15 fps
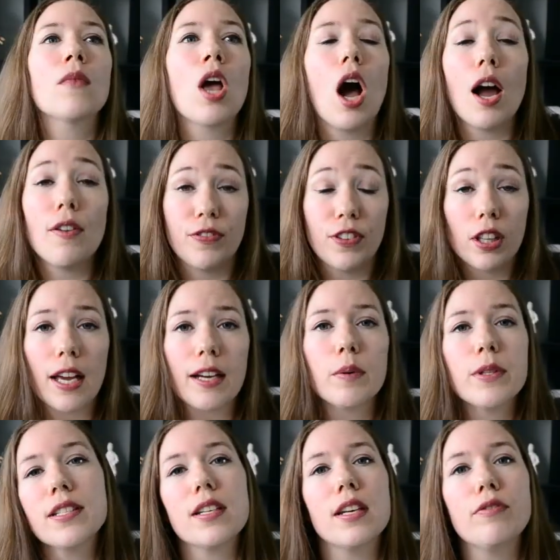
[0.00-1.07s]
I feel like
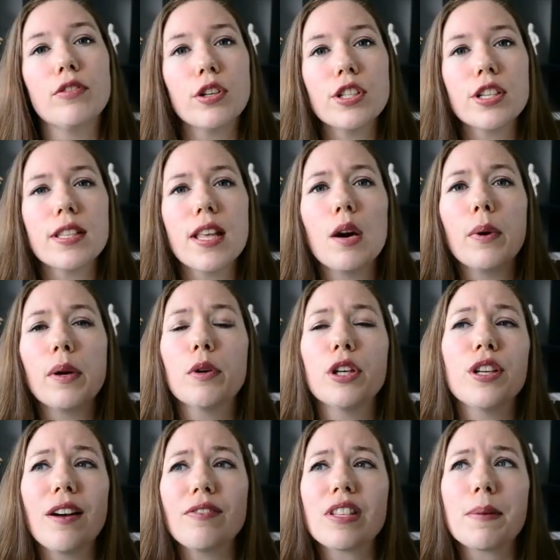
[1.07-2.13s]
with Steve Rogers there we could
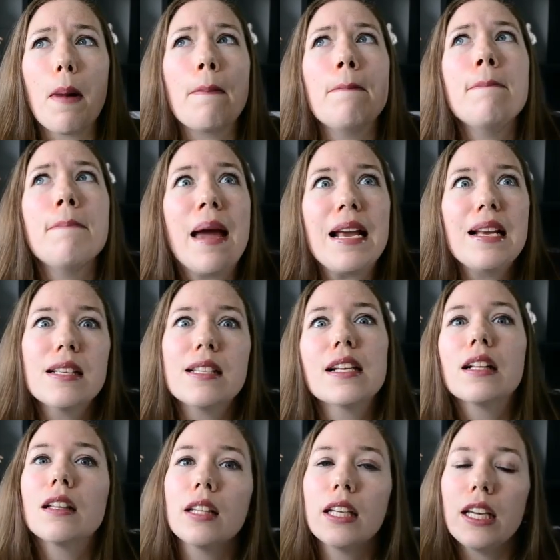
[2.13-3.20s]
have some
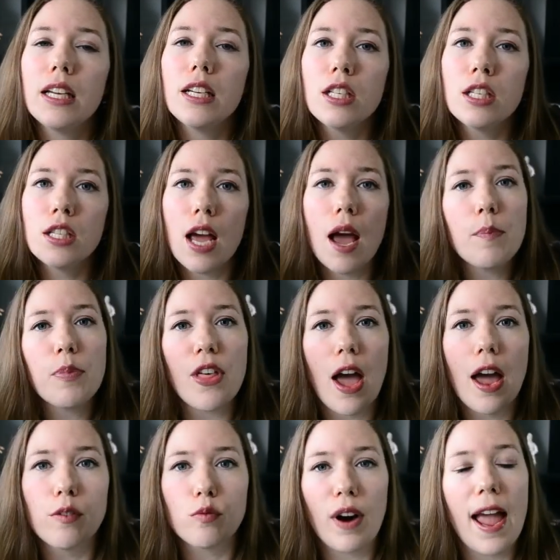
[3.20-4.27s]
amazingly in-depth
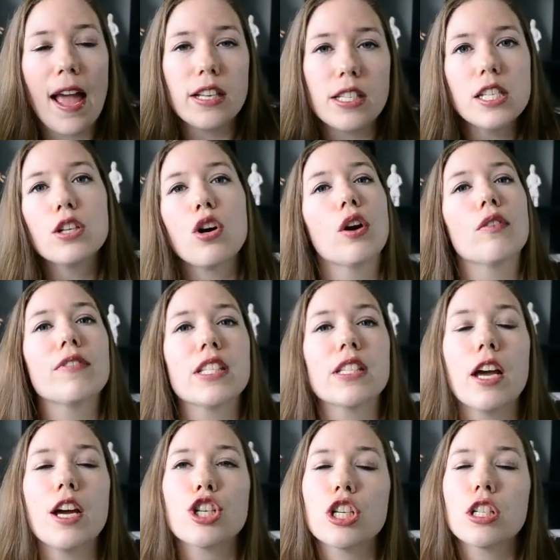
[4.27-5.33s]
and ranty
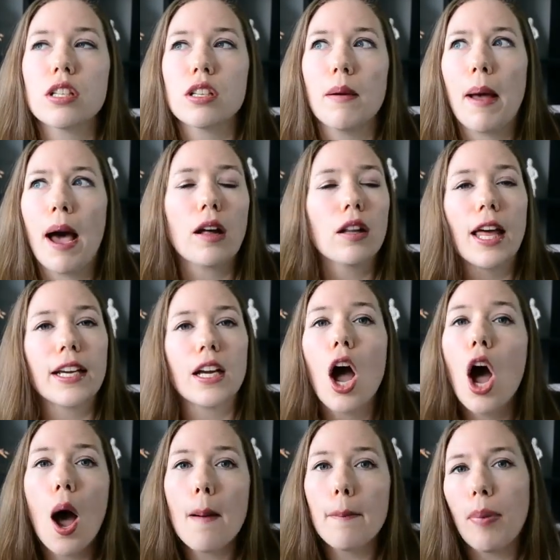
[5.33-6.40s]
conversations about like
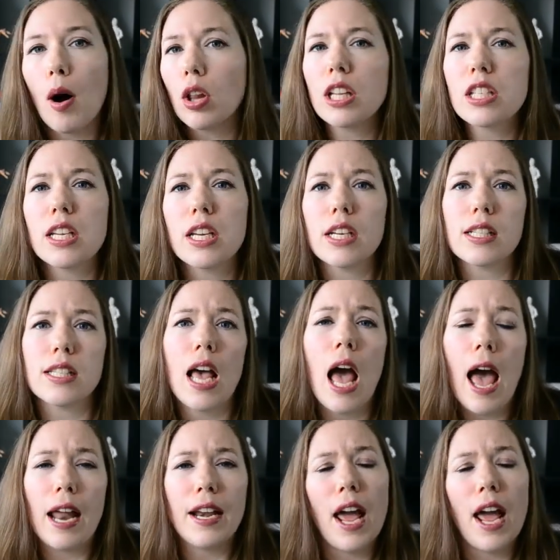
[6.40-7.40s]
politics and